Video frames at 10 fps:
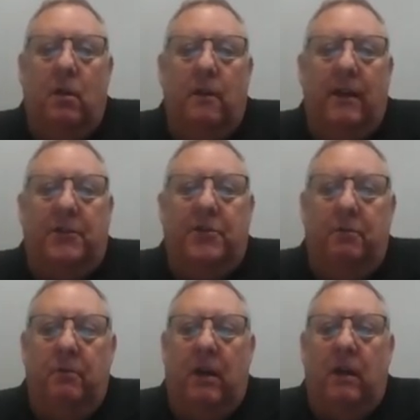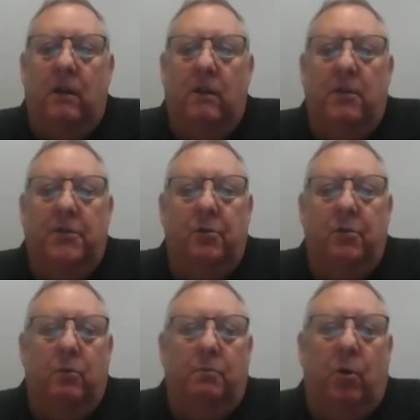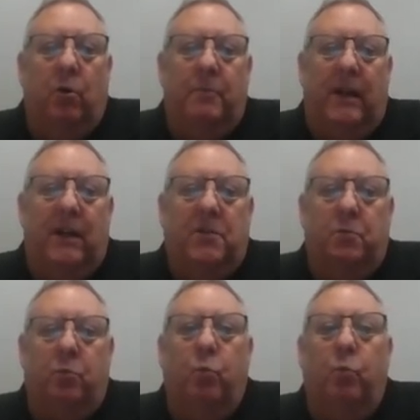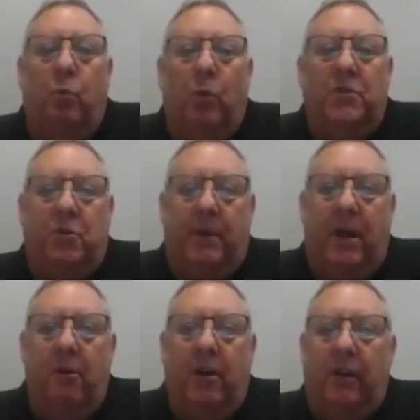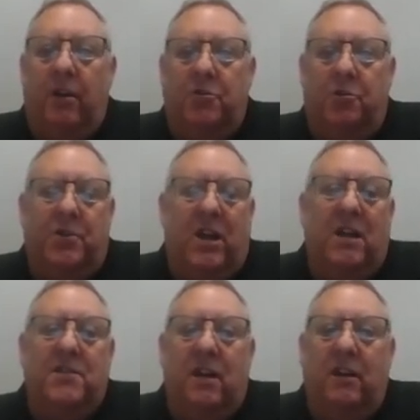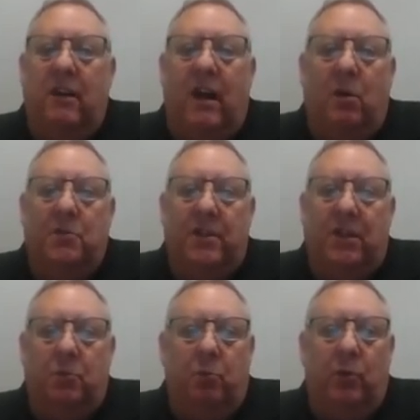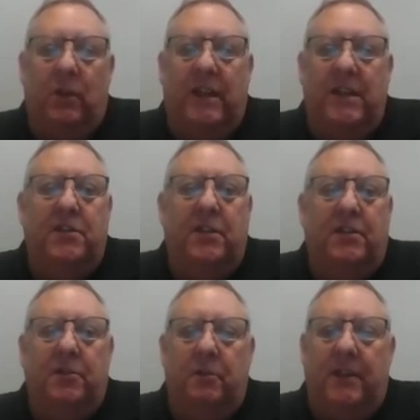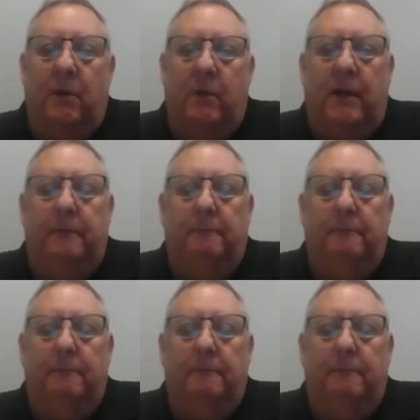that you do both bands once you're pairing it, because your sonde's out of your housing. It's really easy to do it that way.